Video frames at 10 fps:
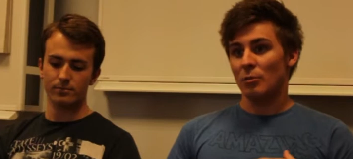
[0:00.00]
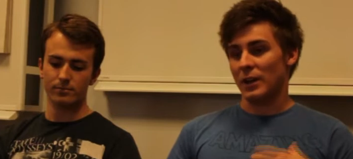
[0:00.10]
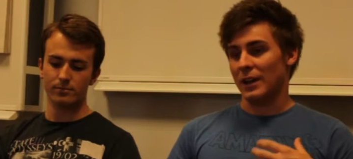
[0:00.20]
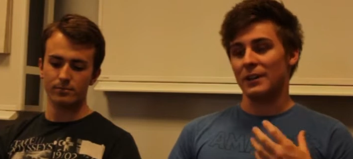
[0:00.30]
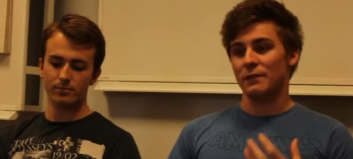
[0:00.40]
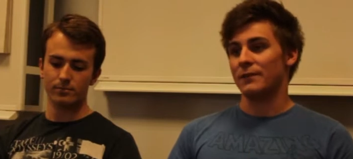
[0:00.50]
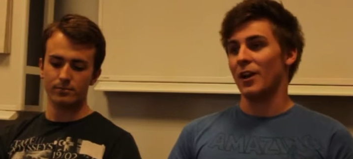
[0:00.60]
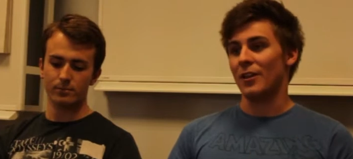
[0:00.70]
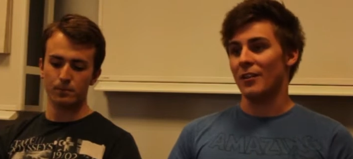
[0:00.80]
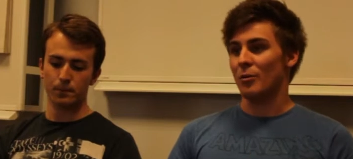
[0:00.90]
Speaker 1: we kind of
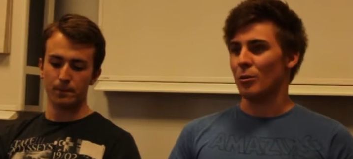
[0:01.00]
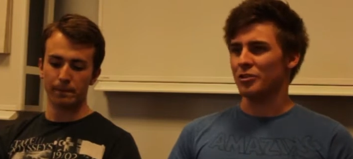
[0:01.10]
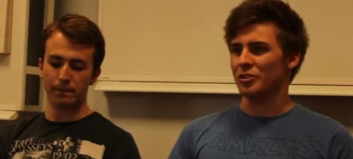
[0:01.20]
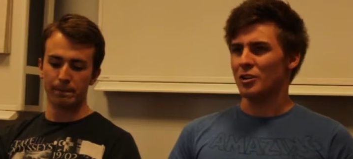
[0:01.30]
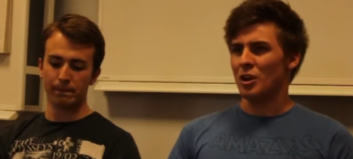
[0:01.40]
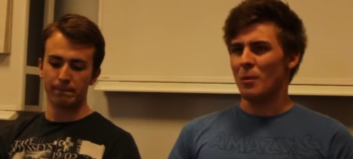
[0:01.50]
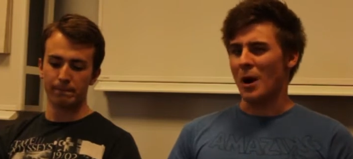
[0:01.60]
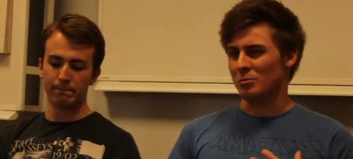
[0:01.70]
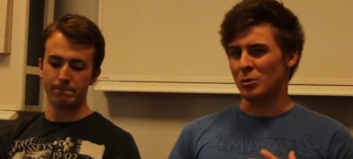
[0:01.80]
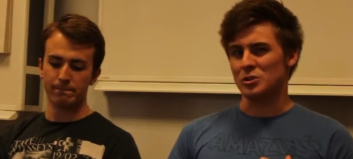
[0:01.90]
felt that there wasn't
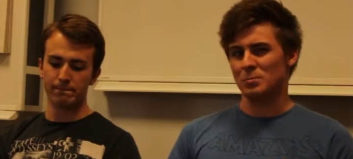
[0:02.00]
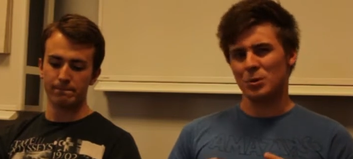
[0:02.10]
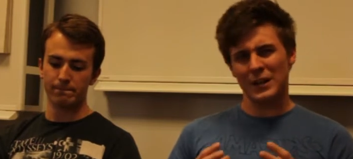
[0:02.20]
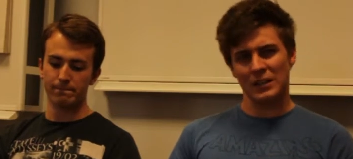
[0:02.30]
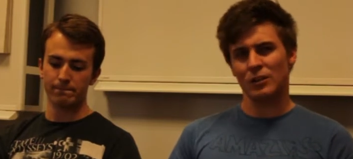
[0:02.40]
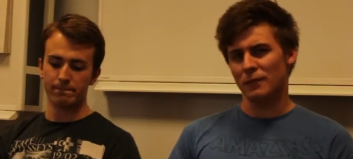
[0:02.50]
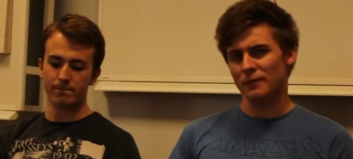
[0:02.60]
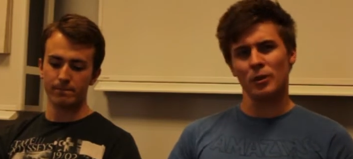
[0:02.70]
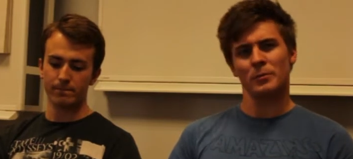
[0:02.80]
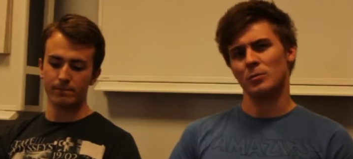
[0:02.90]
as much practical
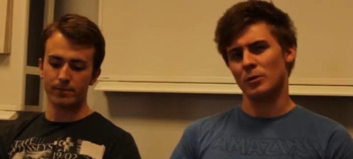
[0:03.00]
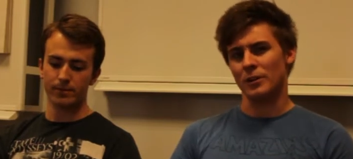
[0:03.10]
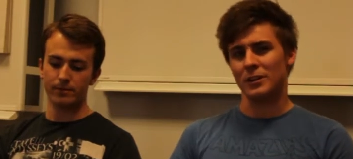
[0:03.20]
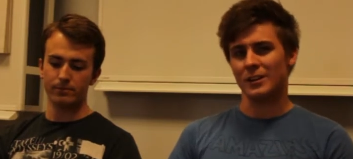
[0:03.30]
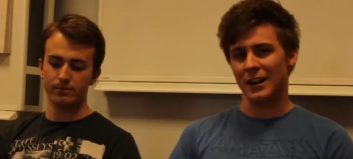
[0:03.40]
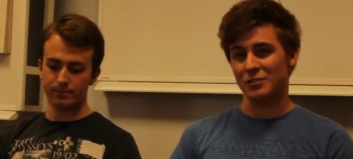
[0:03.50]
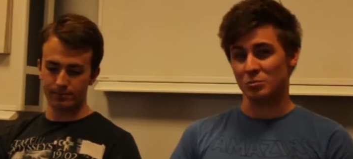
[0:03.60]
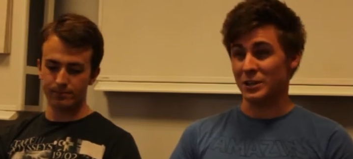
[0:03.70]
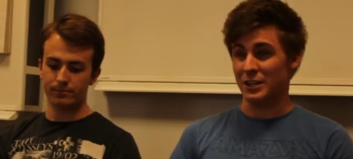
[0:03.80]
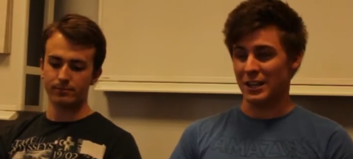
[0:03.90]
filming work as
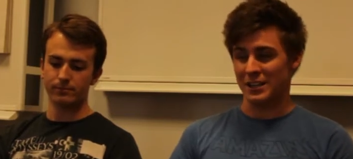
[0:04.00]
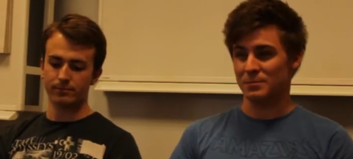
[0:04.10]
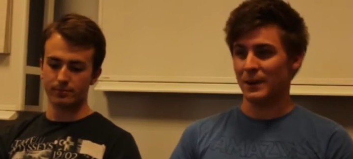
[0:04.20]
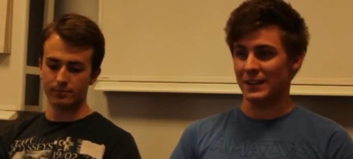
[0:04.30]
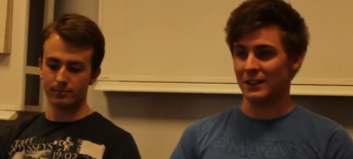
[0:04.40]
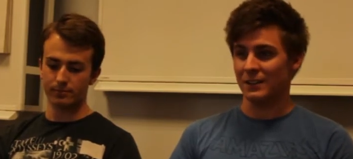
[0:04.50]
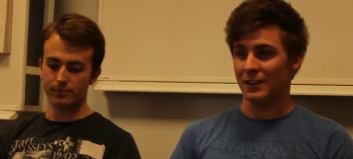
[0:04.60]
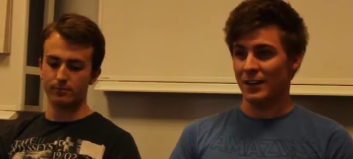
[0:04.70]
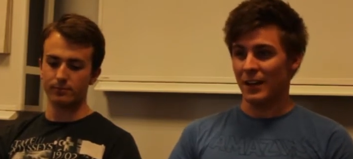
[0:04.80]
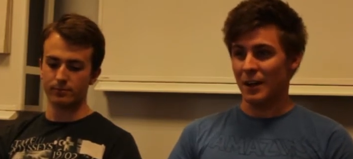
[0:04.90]
we expected,
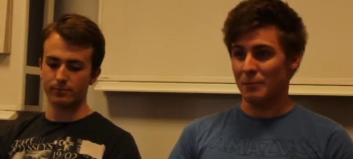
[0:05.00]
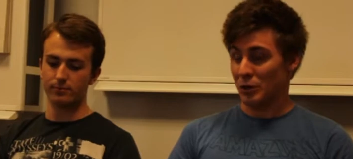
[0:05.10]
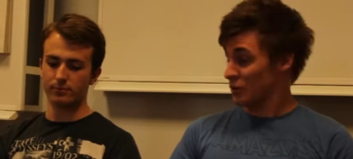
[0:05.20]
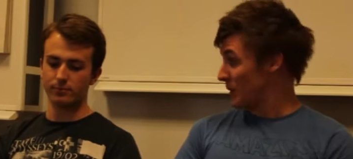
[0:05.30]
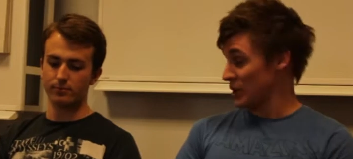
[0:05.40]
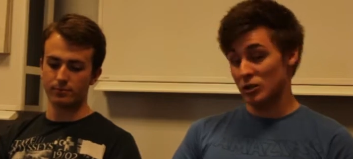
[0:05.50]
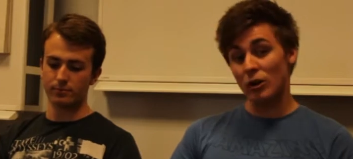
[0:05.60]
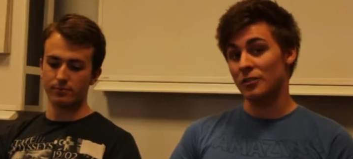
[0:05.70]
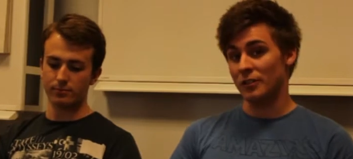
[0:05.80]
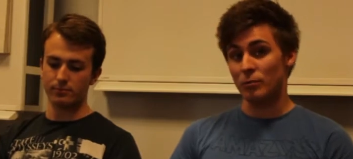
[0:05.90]
and because me and
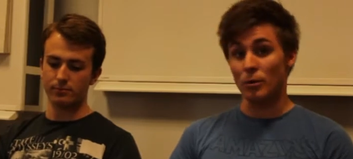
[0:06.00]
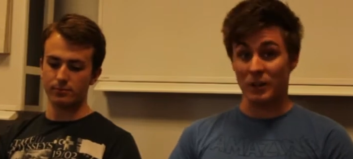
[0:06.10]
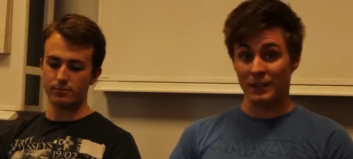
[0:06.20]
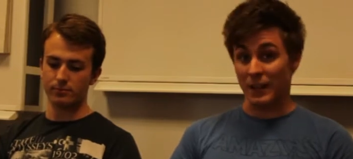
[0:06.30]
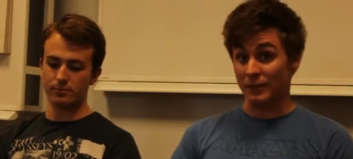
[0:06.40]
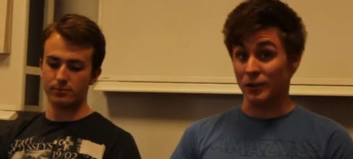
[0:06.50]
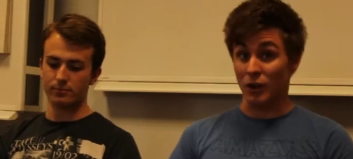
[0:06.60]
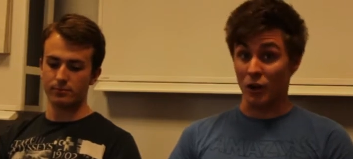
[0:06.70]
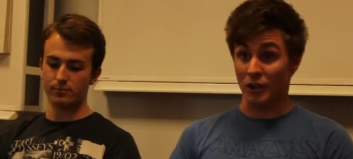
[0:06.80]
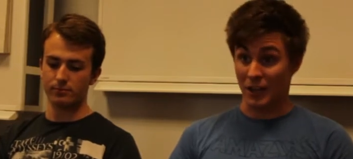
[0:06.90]
Jordan have worked together
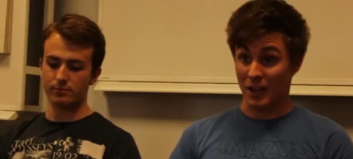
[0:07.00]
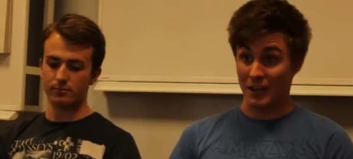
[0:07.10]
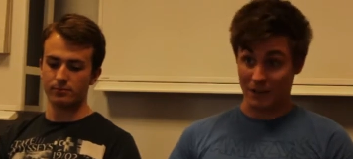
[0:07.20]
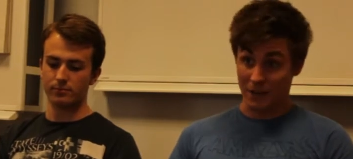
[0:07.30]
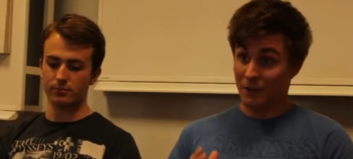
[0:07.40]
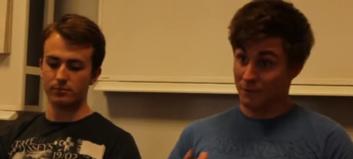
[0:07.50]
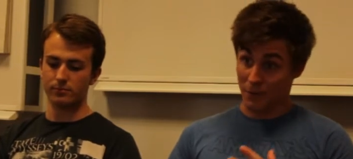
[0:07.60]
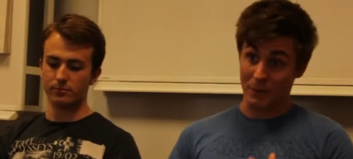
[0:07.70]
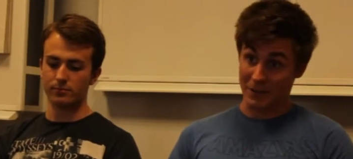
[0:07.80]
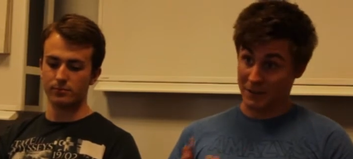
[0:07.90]
on the
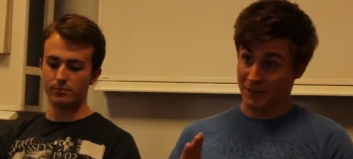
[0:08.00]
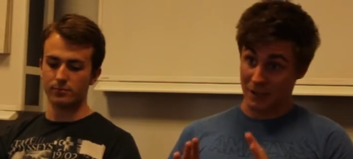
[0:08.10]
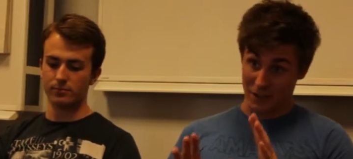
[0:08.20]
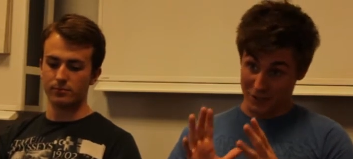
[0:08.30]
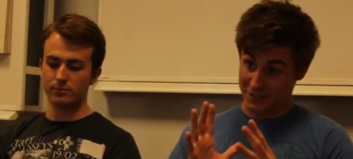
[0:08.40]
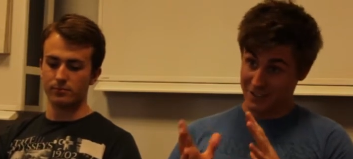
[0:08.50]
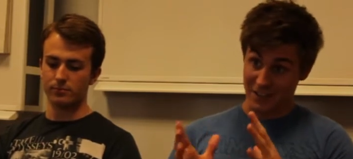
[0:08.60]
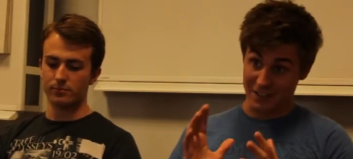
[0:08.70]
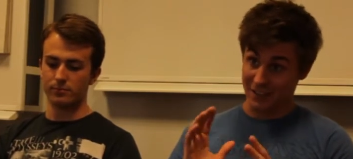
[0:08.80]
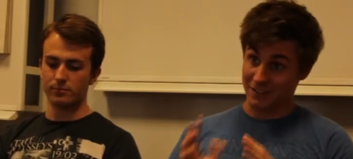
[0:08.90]
filming uh,
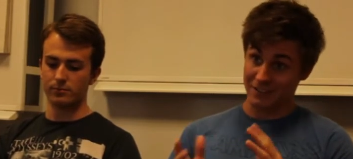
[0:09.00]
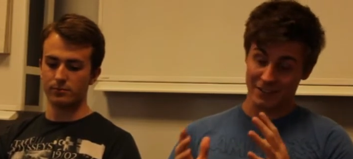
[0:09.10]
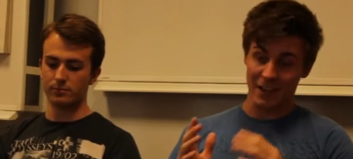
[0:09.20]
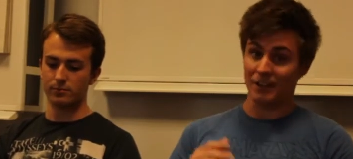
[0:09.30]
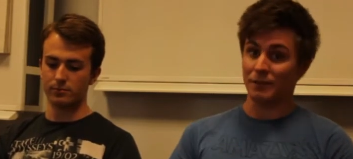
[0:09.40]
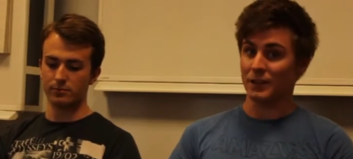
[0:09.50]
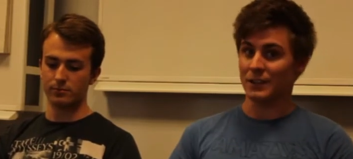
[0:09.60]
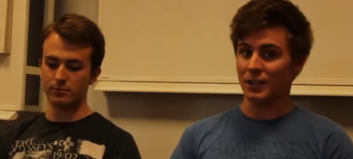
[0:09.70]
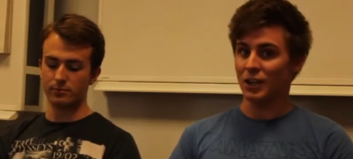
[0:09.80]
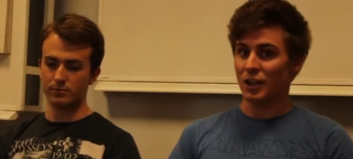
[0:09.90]
scene and set and everything,